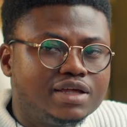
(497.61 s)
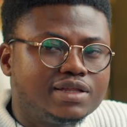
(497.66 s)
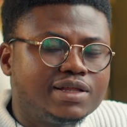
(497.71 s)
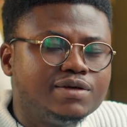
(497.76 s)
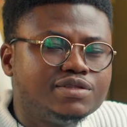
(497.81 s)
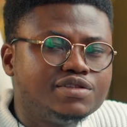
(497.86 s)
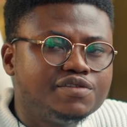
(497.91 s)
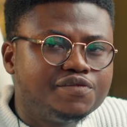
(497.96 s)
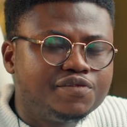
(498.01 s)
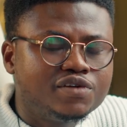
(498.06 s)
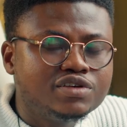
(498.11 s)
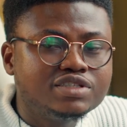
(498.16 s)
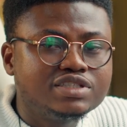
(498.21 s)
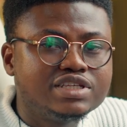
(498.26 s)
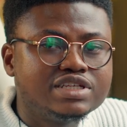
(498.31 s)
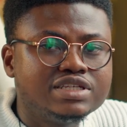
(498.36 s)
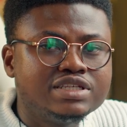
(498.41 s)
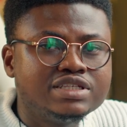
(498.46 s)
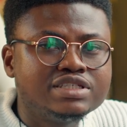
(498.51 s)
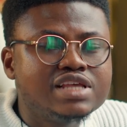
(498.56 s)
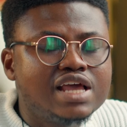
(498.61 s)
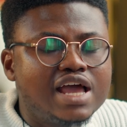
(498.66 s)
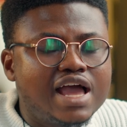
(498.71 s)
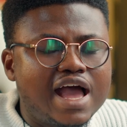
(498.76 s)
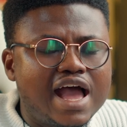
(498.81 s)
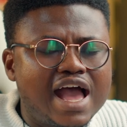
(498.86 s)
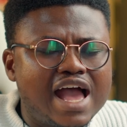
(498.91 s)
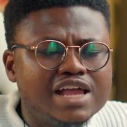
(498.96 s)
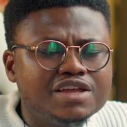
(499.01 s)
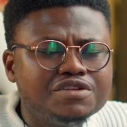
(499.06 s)
Now, the first thing is
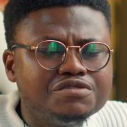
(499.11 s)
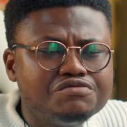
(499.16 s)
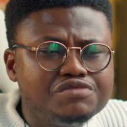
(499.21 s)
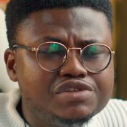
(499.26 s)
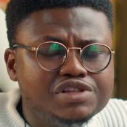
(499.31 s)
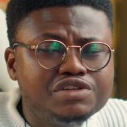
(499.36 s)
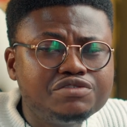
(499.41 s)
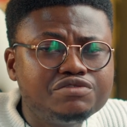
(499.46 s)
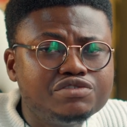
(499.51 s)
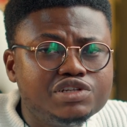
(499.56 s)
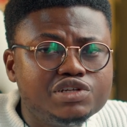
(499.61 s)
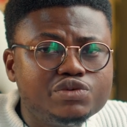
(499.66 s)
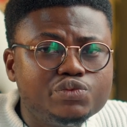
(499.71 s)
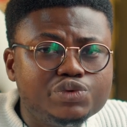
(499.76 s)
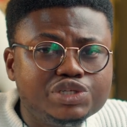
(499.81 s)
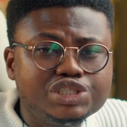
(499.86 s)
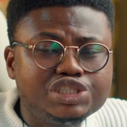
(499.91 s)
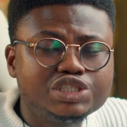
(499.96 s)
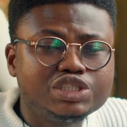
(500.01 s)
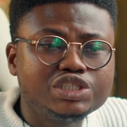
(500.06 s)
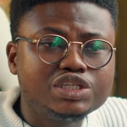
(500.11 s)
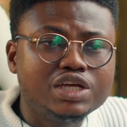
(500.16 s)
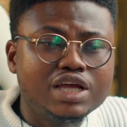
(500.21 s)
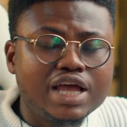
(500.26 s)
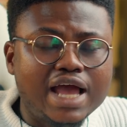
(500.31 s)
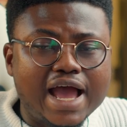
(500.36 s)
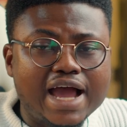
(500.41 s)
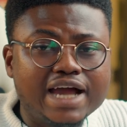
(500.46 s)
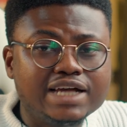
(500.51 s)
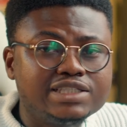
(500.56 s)
I really wish
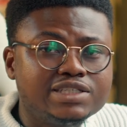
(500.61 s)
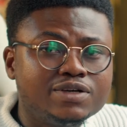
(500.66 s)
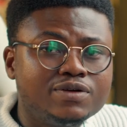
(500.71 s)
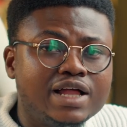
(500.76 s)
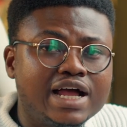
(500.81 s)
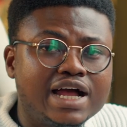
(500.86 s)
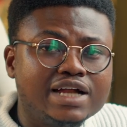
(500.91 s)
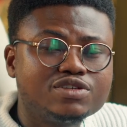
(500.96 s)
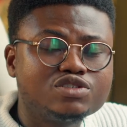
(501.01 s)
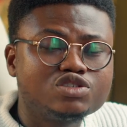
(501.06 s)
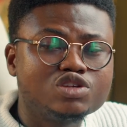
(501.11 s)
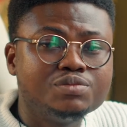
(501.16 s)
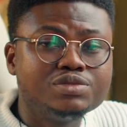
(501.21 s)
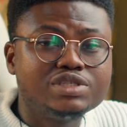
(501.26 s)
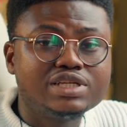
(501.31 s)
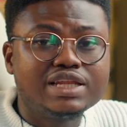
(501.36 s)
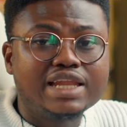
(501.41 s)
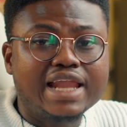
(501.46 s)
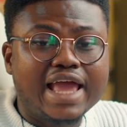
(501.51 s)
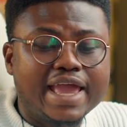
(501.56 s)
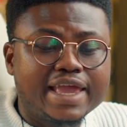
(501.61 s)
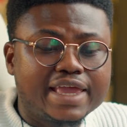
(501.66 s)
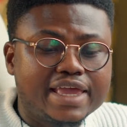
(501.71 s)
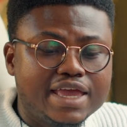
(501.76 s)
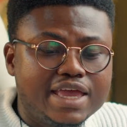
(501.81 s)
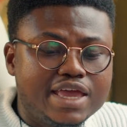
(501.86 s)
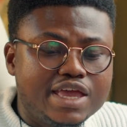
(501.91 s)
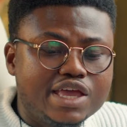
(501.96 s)
itel had something like